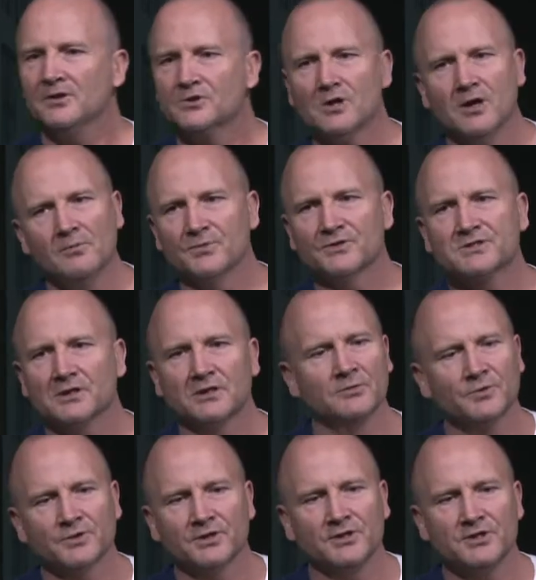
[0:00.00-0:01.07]
John was dealing
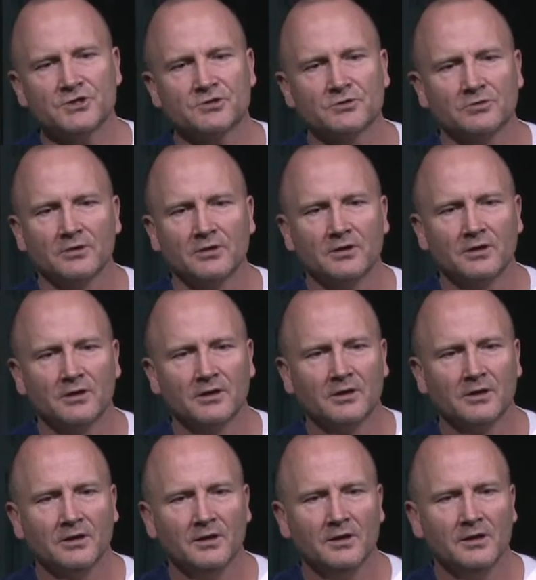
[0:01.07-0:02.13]
with an issue.
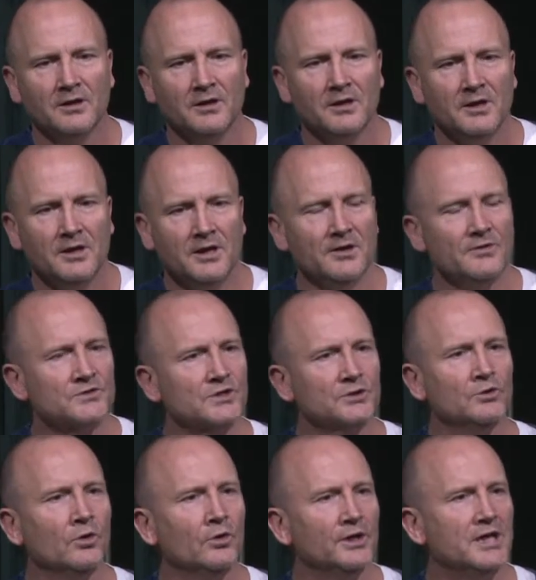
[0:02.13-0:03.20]
He was
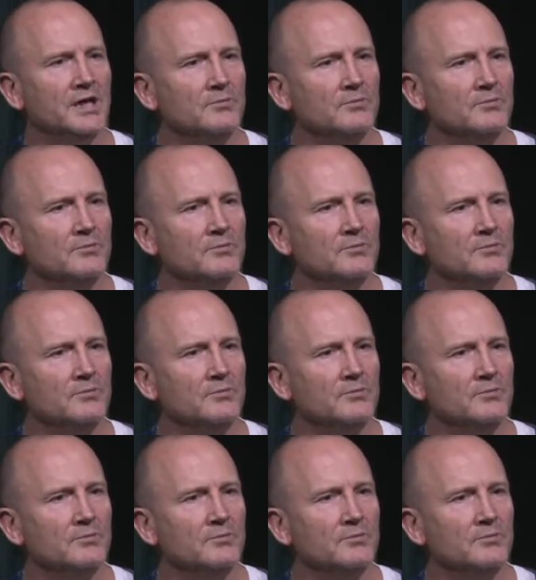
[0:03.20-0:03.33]
annoyed.